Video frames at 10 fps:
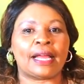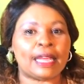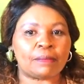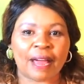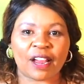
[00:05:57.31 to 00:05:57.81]

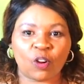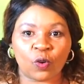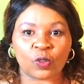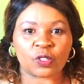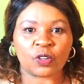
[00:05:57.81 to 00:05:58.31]
in my
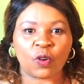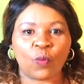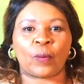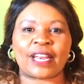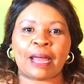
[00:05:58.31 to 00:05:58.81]
goals
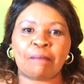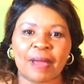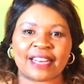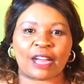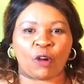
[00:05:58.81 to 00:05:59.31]
when I
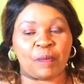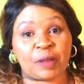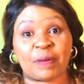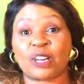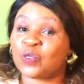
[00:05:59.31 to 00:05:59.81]
made the
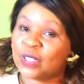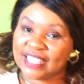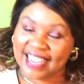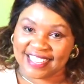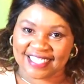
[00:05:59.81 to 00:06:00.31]
commitment to
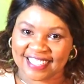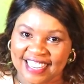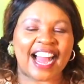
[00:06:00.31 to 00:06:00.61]
change.